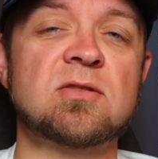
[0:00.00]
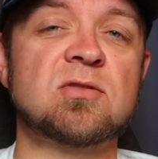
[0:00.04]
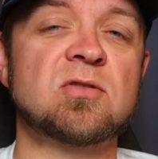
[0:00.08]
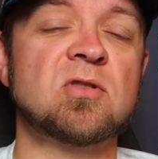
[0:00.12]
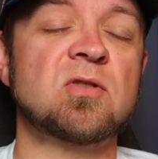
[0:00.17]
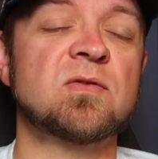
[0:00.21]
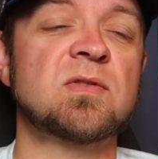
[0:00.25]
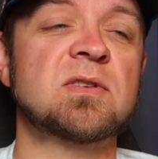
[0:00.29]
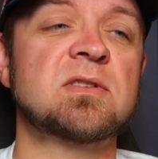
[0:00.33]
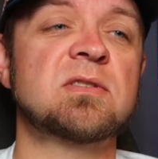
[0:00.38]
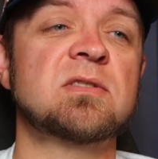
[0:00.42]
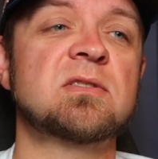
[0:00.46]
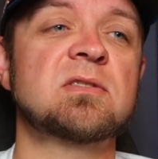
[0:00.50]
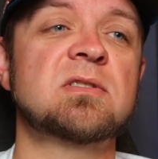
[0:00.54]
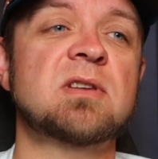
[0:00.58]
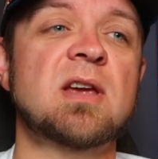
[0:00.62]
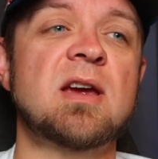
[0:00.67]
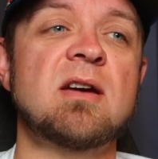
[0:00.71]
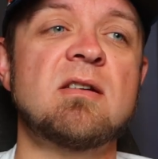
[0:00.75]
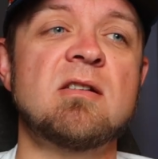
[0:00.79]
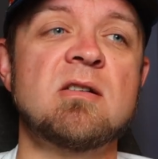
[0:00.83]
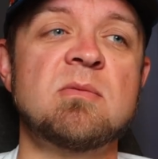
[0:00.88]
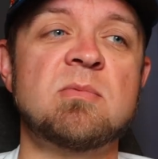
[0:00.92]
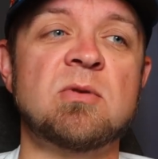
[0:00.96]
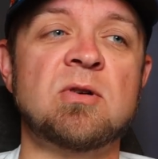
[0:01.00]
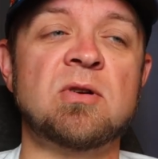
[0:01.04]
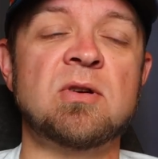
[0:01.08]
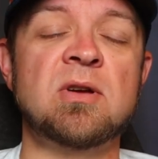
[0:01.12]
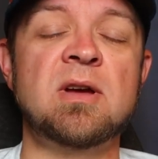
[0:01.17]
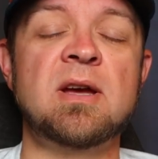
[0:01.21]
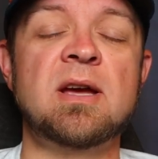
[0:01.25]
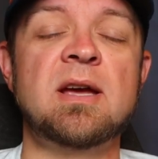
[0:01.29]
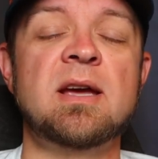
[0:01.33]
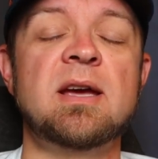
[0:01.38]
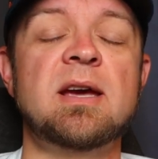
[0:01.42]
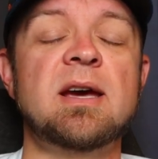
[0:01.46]
service is
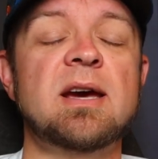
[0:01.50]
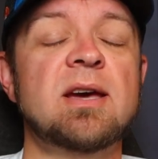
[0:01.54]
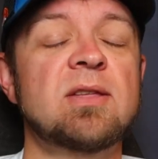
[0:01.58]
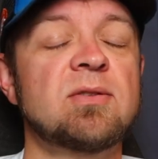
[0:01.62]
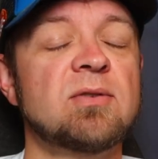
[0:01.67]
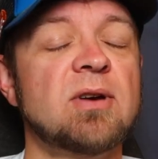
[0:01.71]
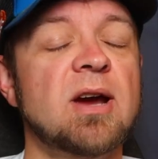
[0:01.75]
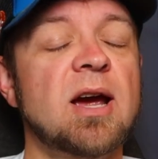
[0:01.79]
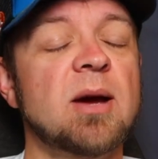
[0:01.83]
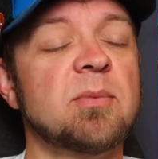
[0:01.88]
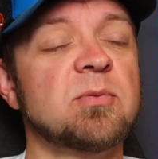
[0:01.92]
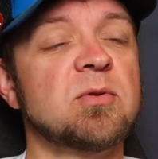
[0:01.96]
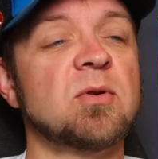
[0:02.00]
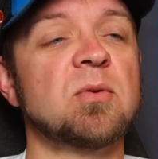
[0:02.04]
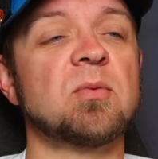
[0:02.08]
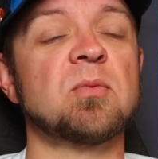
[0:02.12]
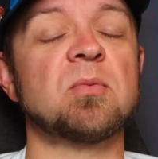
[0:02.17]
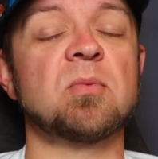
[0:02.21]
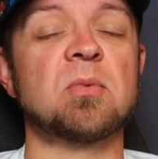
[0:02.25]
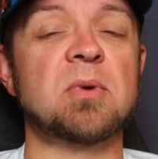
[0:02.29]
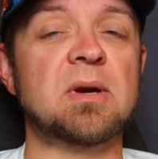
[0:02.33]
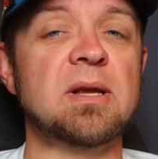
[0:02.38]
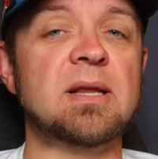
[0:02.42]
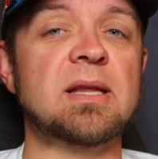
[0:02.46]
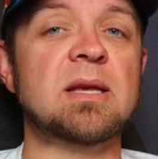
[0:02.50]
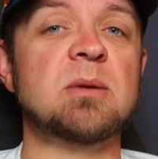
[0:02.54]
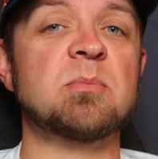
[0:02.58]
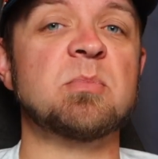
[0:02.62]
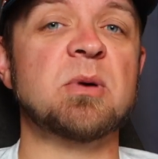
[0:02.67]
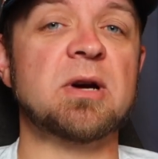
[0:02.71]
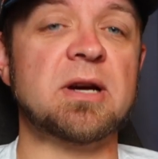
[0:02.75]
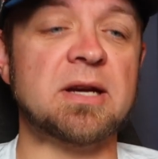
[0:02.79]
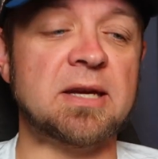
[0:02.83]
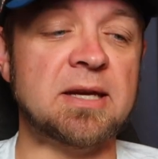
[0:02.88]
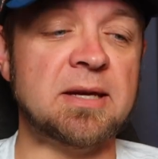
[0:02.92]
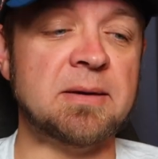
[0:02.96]
terrible and their apps are really
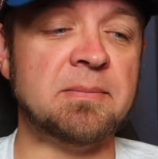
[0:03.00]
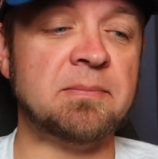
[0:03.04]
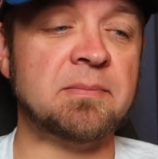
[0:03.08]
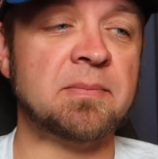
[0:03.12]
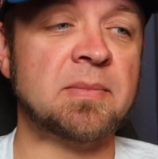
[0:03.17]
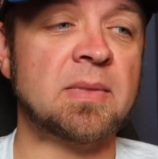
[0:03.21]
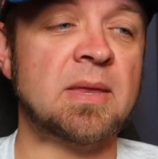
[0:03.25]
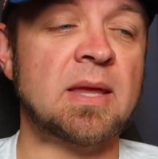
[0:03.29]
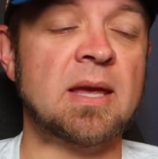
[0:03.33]
buggy.